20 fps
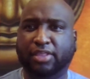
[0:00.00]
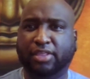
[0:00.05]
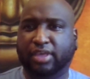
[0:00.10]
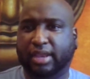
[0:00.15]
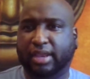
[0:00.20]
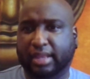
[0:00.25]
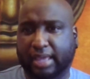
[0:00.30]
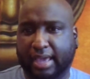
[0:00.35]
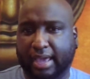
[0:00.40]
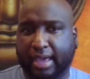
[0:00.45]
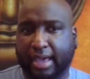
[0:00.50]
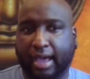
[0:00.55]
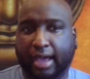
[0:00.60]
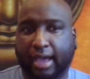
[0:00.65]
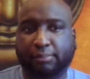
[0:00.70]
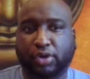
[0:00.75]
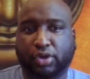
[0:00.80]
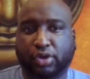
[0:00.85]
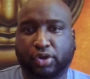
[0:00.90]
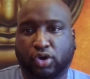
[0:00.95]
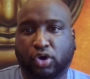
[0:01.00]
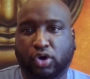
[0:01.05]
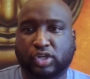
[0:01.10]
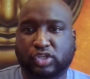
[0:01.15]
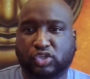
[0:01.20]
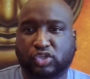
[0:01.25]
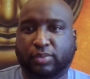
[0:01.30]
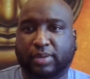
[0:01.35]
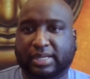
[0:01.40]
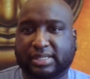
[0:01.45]
then yeah, I'm gonna
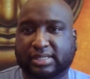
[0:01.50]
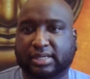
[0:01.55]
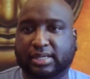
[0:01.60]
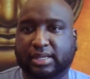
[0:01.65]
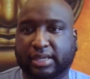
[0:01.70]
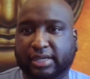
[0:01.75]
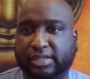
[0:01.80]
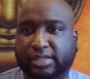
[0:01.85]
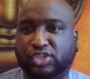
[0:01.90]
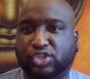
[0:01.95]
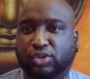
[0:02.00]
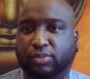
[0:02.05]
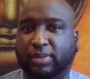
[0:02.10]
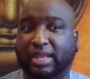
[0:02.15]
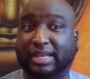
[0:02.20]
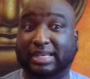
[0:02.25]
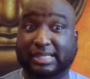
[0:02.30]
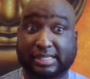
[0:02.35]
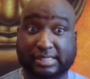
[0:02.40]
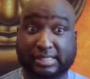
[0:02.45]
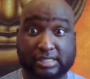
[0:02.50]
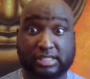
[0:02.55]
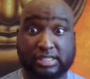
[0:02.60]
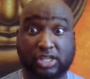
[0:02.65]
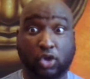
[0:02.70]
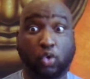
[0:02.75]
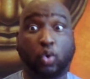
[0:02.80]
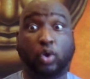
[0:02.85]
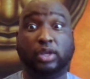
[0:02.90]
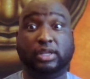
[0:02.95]
automatically assume that this is
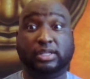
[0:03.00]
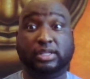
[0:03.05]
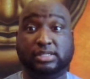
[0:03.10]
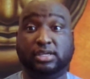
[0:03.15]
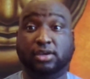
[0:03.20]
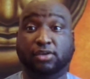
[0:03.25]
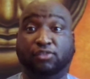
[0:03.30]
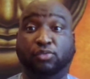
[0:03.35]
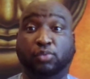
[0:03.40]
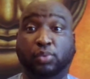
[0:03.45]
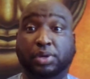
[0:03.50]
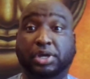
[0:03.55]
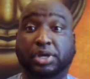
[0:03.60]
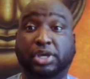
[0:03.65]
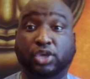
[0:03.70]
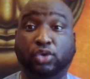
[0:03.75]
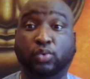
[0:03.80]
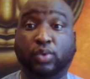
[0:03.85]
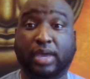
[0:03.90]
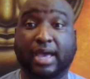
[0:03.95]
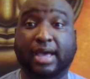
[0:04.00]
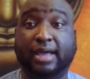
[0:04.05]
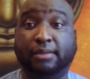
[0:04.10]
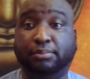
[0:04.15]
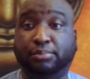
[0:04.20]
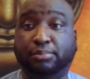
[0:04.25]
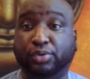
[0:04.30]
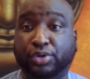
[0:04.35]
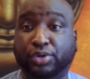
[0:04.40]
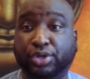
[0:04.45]
the quality of work you can
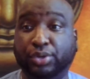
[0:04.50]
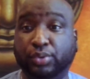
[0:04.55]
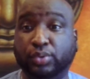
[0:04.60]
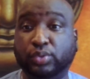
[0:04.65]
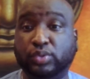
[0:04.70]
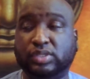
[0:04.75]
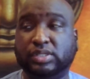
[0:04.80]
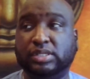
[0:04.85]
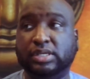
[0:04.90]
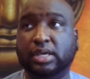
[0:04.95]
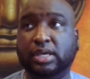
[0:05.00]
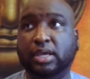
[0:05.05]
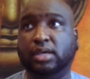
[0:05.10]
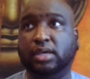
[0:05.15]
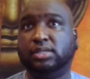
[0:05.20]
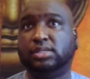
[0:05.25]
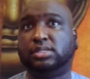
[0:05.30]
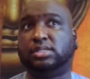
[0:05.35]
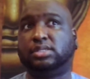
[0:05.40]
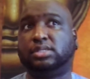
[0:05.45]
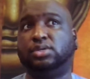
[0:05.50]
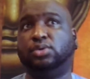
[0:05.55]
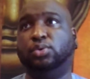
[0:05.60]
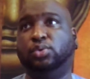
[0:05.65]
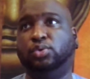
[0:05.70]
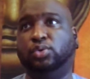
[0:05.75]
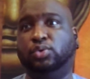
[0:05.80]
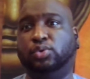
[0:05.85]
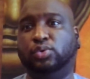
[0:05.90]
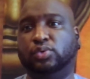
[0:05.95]
produce.
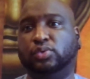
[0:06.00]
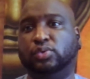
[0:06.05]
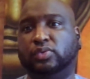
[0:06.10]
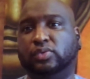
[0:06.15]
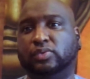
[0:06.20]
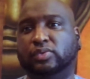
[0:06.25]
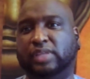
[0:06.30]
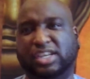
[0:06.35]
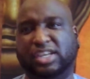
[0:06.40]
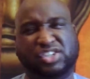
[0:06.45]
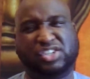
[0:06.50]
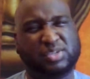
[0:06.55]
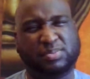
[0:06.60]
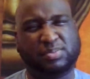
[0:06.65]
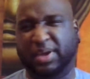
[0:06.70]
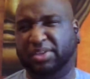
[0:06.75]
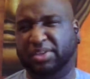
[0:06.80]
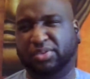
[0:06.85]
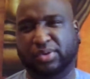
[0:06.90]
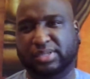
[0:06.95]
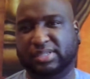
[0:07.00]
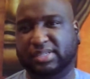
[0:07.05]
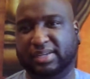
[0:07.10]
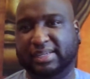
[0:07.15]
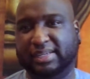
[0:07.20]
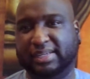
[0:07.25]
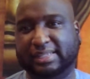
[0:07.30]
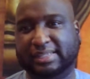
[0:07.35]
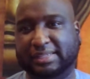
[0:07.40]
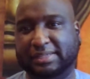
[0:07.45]
So that's just my thoughts
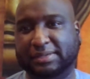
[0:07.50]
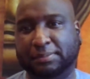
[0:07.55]
on it.